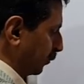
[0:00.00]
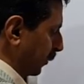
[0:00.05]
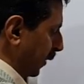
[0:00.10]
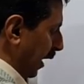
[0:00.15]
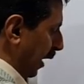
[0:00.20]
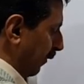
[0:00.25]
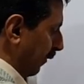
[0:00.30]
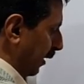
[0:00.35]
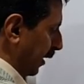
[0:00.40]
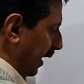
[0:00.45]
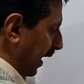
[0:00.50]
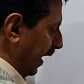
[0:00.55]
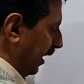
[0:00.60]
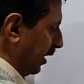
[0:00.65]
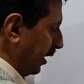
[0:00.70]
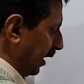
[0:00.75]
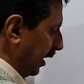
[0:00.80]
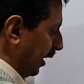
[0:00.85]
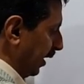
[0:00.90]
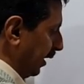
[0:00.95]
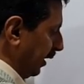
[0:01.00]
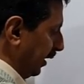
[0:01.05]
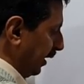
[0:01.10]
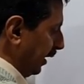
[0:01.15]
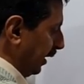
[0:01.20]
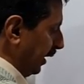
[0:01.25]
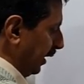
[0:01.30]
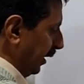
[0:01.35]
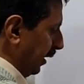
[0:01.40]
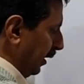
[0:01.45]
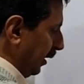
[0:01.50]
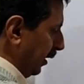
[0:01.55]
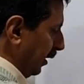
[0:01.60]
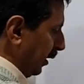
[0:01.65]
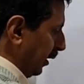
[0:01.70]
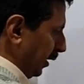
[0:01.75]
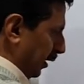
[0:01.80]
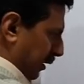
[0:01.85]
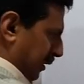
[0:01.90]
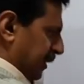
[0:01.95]
It's a block. This block
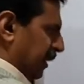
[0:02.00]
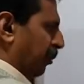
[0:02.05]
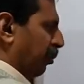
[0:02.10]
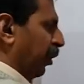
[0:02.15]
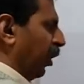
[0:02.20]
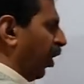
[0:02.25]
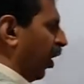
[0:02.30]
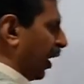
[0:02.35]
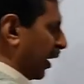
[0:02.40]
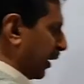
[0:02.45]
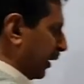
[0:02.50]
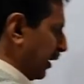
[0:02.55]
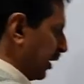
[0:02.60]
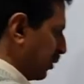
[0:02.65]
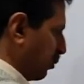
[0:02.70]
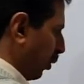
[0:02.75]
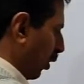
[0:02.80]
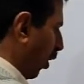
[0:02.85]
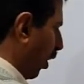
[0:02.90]
actually comprises of